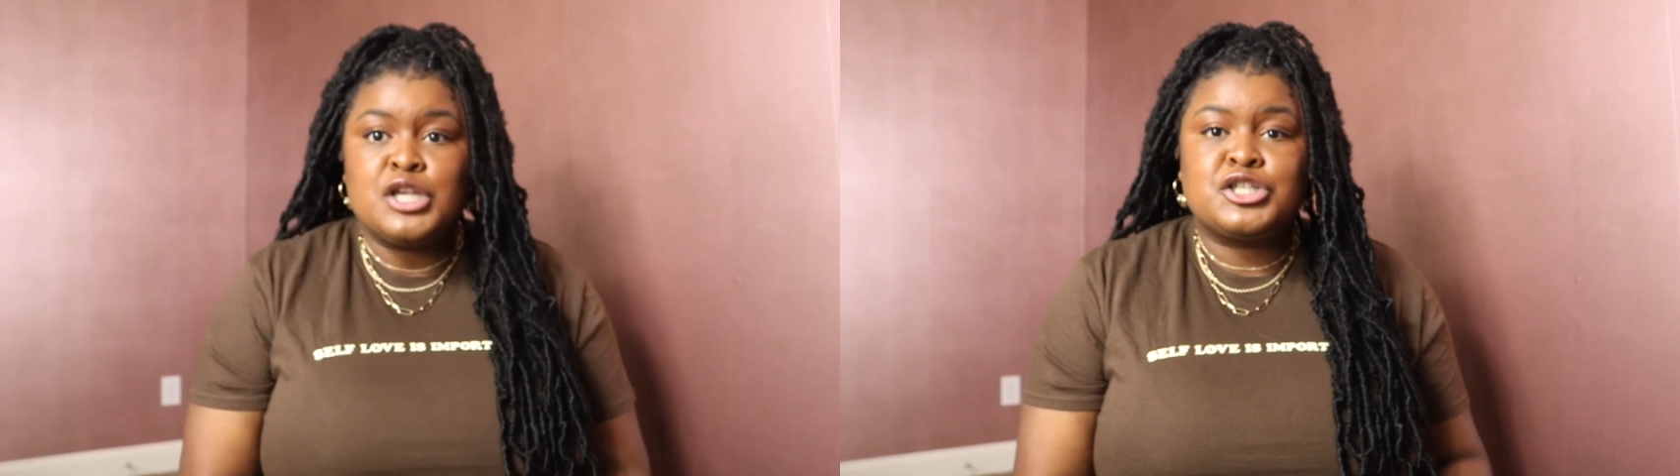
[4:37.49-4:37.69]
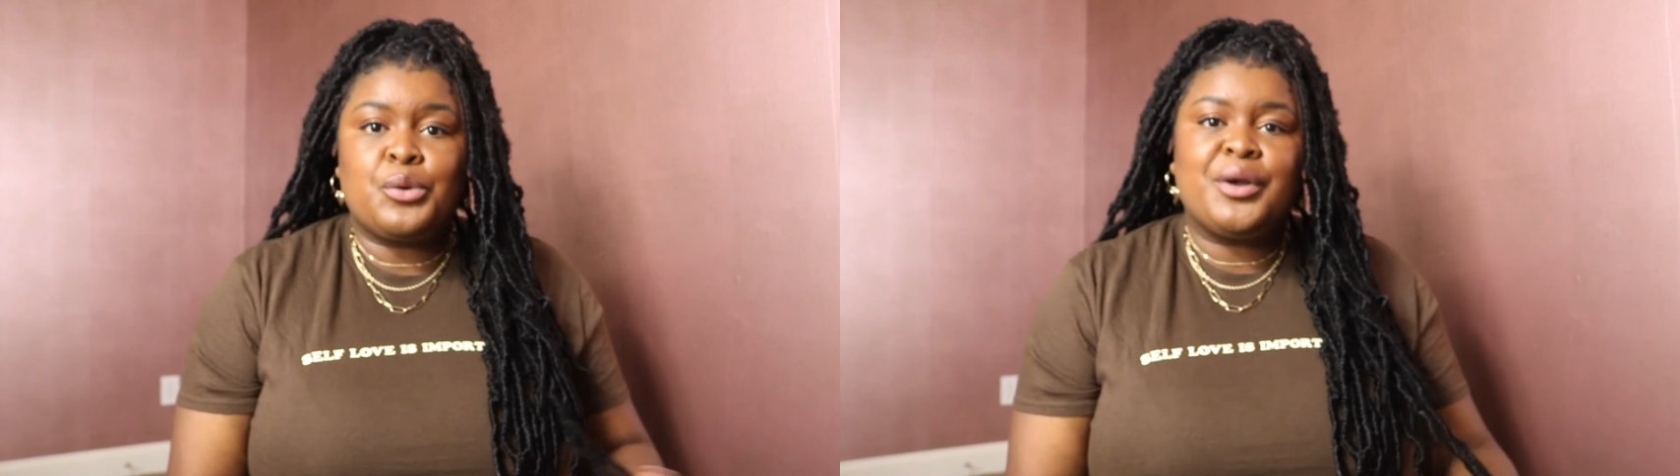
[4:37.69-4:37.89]

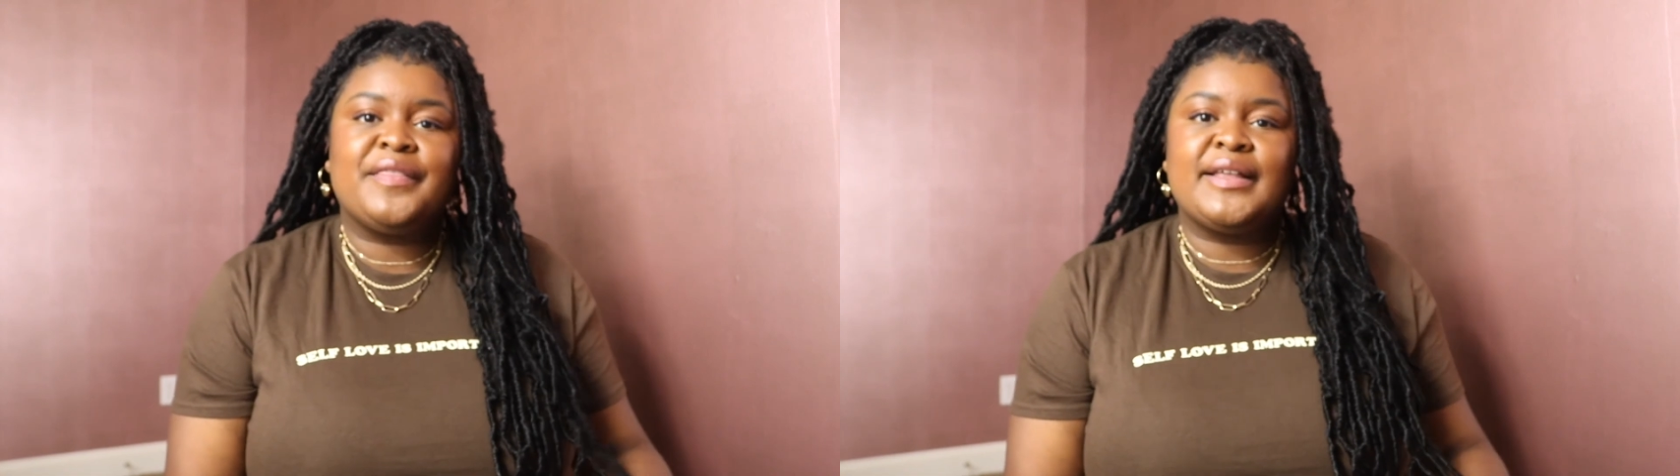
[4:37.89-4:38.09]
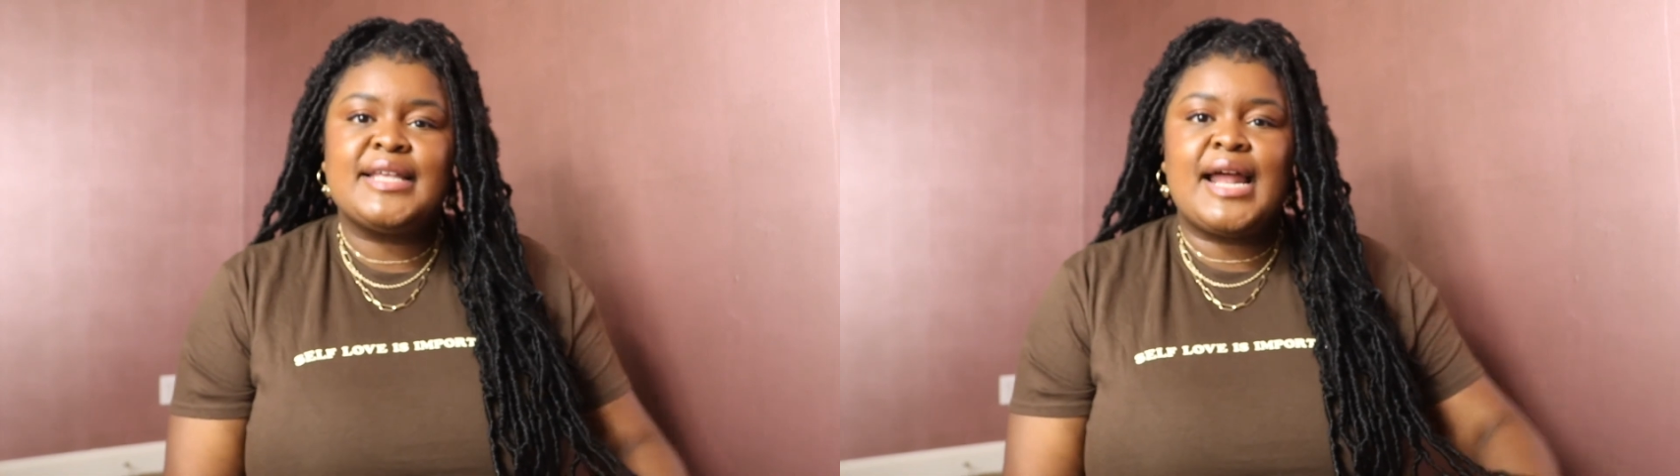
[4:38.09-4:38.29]
So one
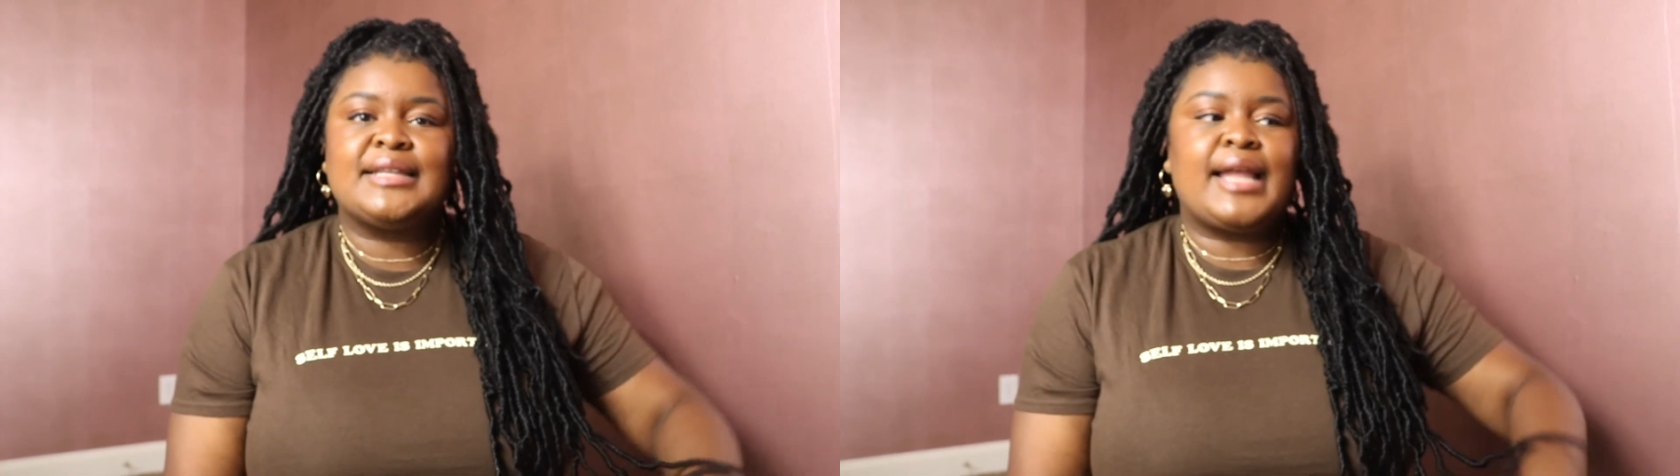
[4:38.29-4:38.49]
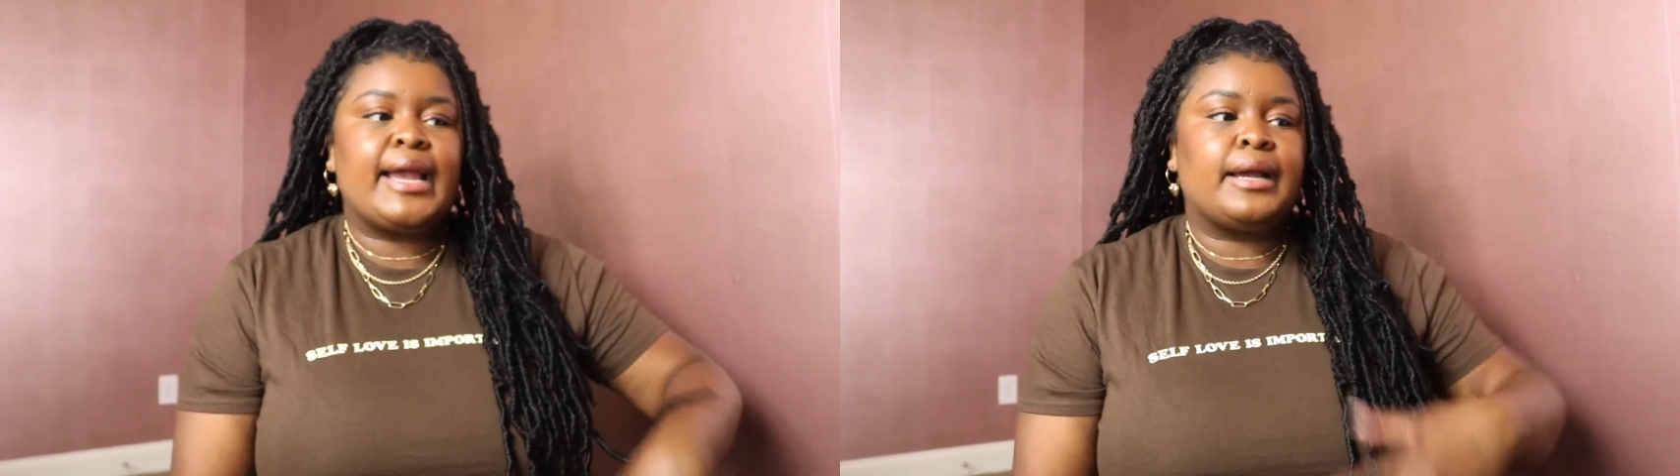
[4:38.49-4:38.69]
thing that
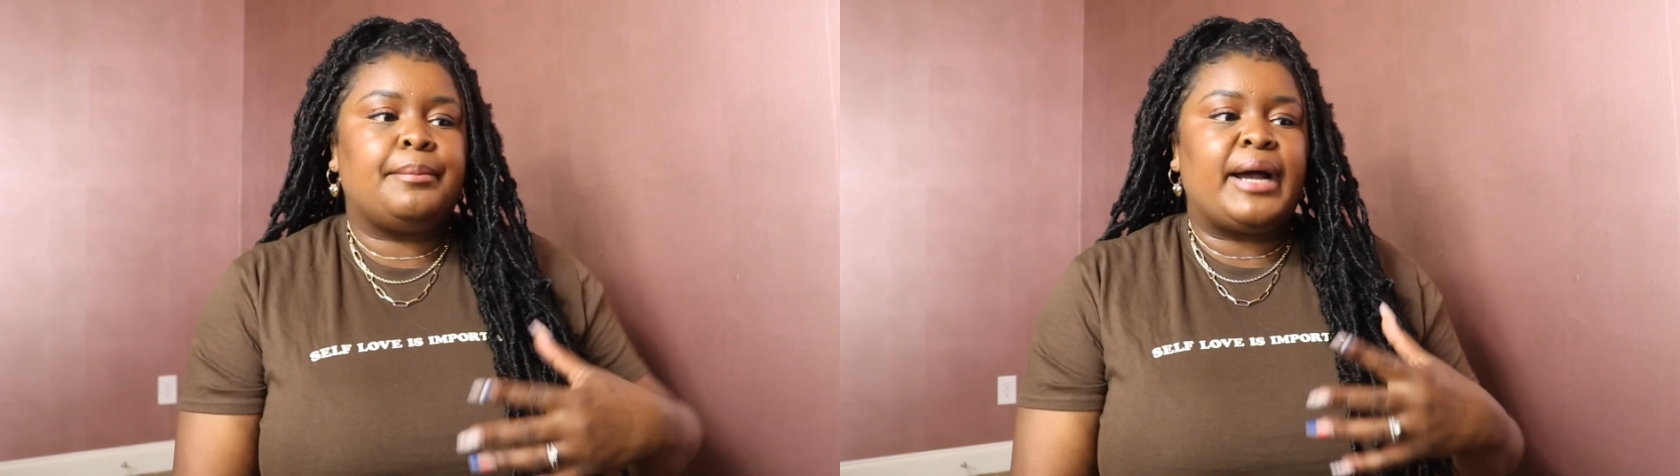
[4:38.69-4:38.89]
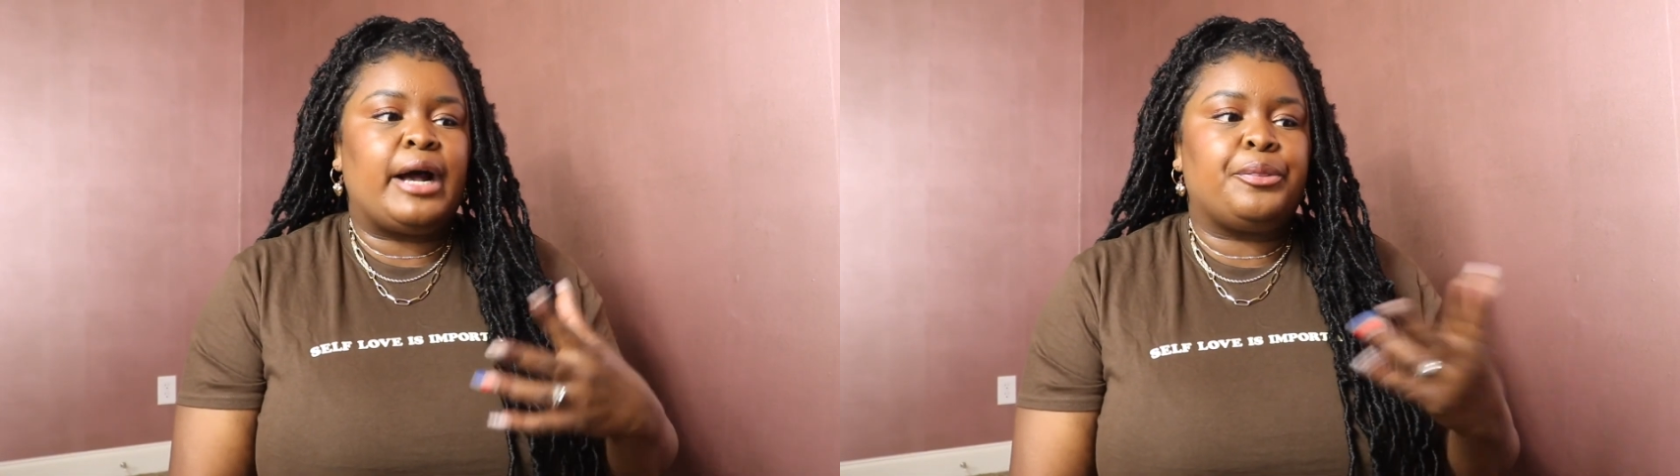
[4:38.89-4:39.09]
I like
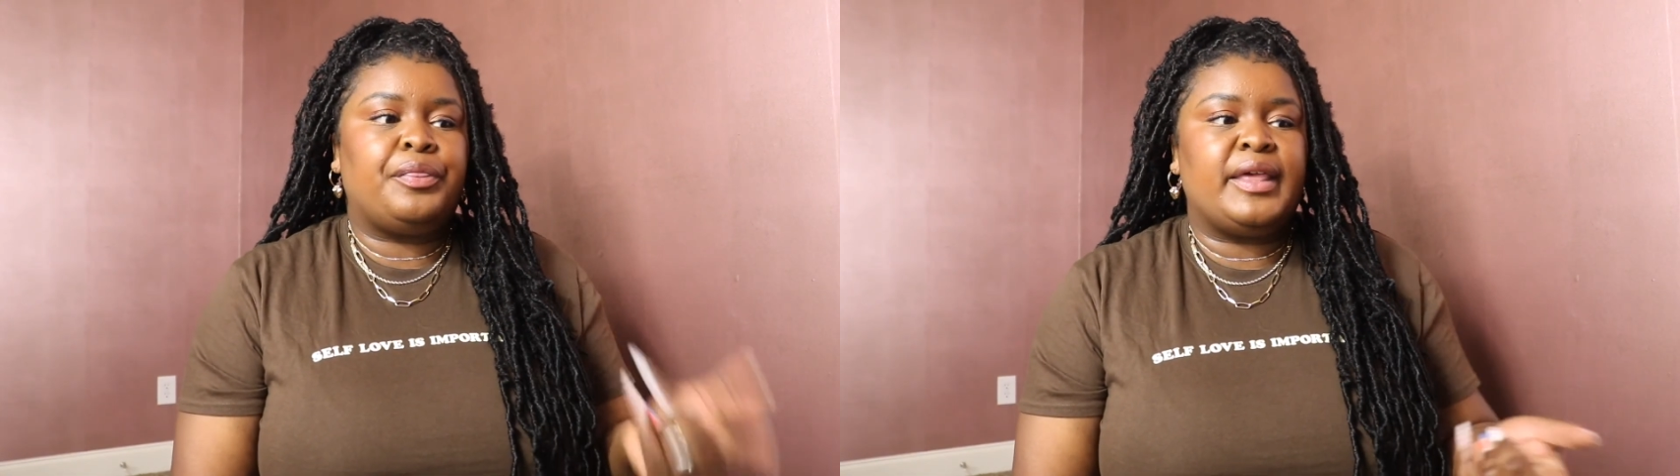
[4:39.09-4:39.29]
about